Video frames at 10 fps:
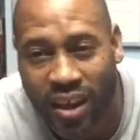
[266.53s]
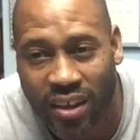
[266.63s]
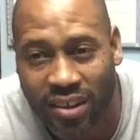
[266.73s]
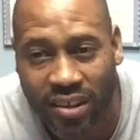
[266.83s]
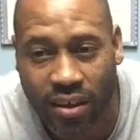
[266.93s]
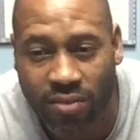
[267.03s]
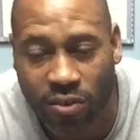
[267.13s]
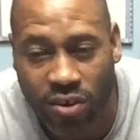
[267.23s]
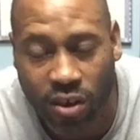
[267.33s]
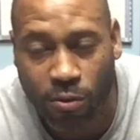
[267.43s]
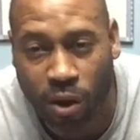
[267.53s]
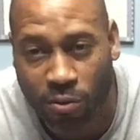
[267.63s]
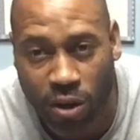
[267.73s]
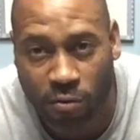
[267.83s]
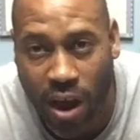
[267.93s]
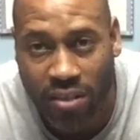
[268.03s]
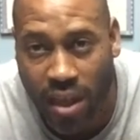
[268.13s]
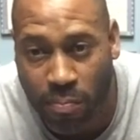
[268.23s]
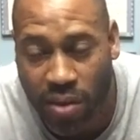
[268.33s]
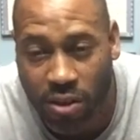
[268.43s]
and see if there's another way we can route
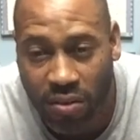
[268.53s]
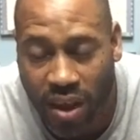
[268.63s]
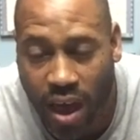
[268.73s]
that belt.